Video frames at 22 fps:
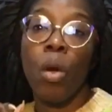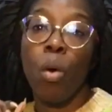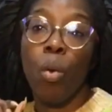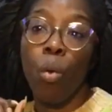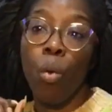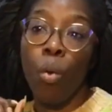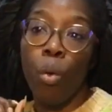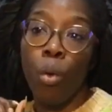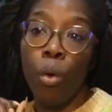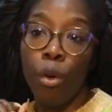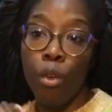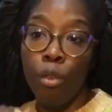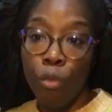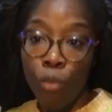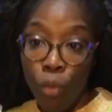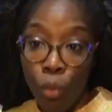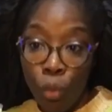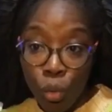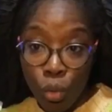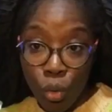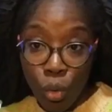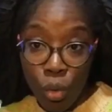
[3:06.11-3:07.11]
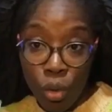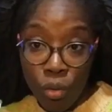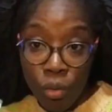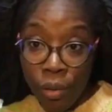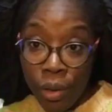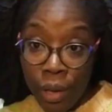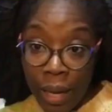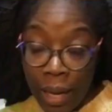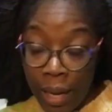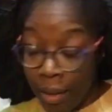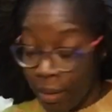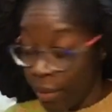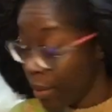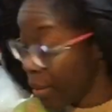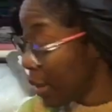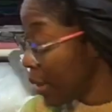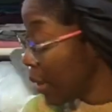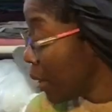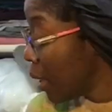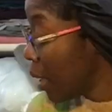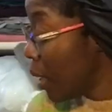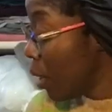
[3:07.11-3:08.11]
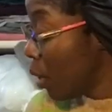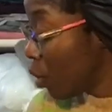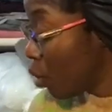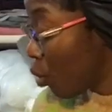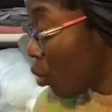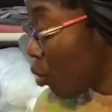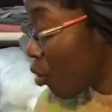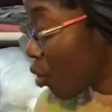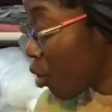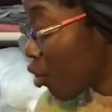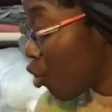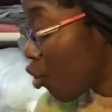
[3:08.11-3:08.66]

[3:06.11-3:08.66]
or fold over elastic. Those are the